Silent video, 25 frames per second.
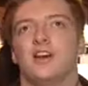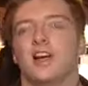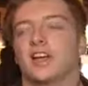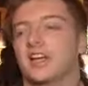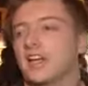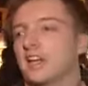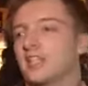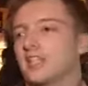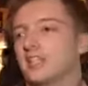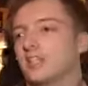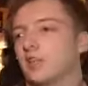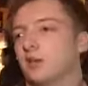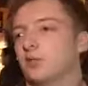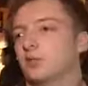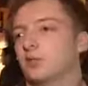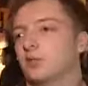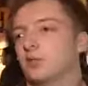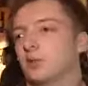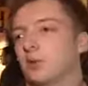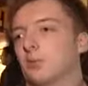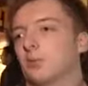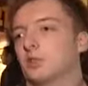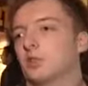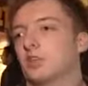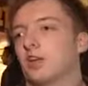I guess it's up to
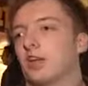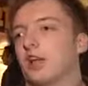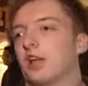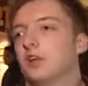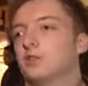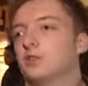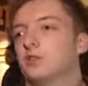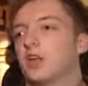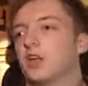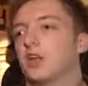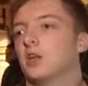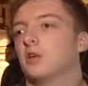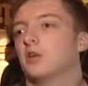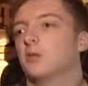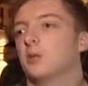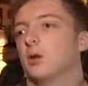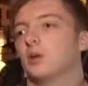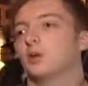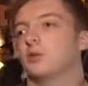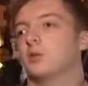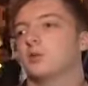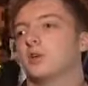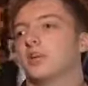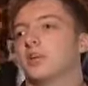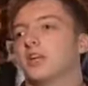someone to close the
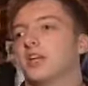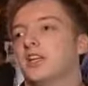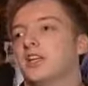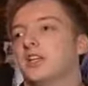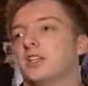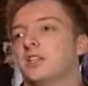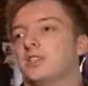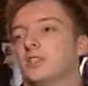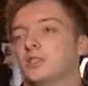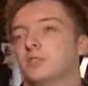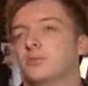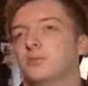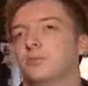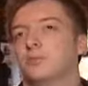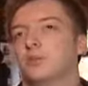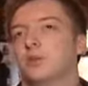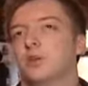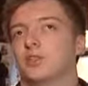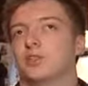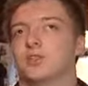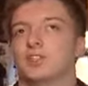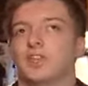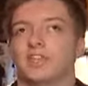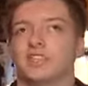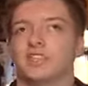loopholes, really, because
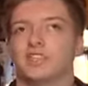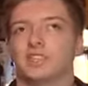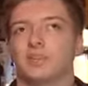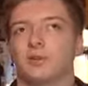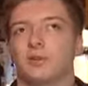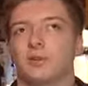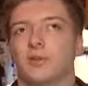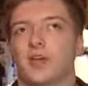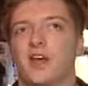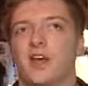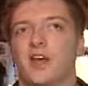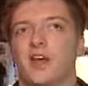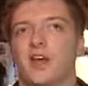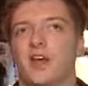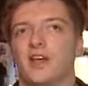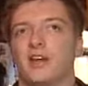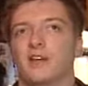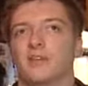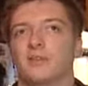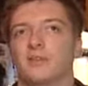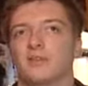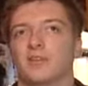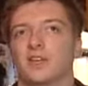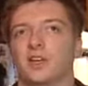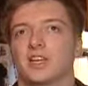whilst they're still
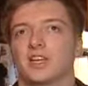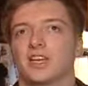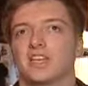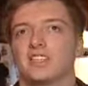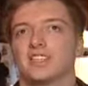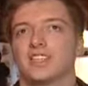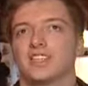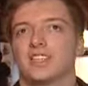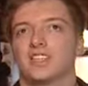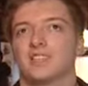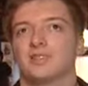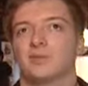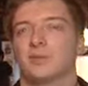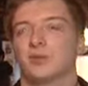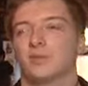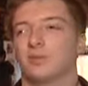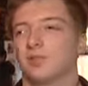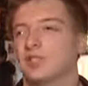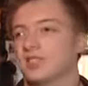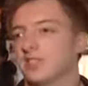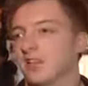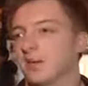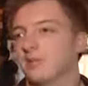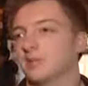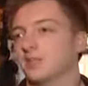there, I guess it is
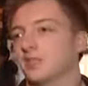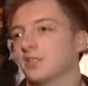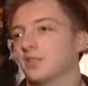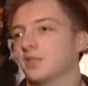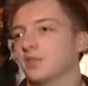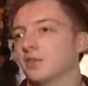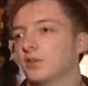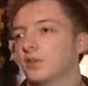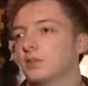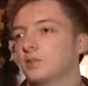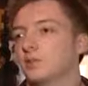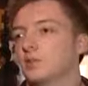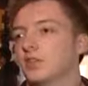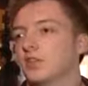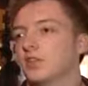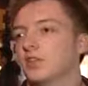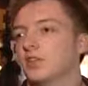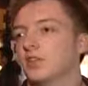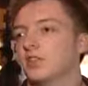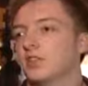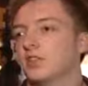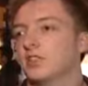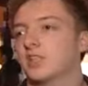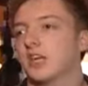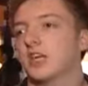probably tempting for them
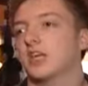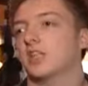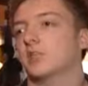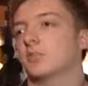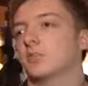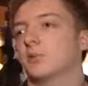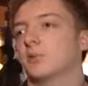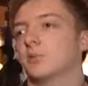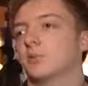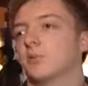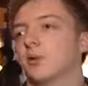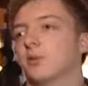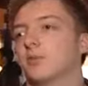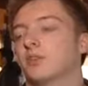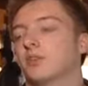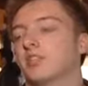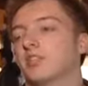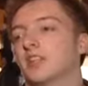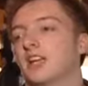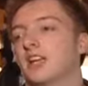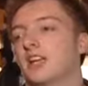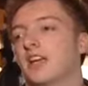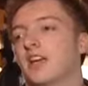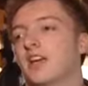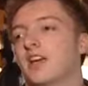to take as much profit as they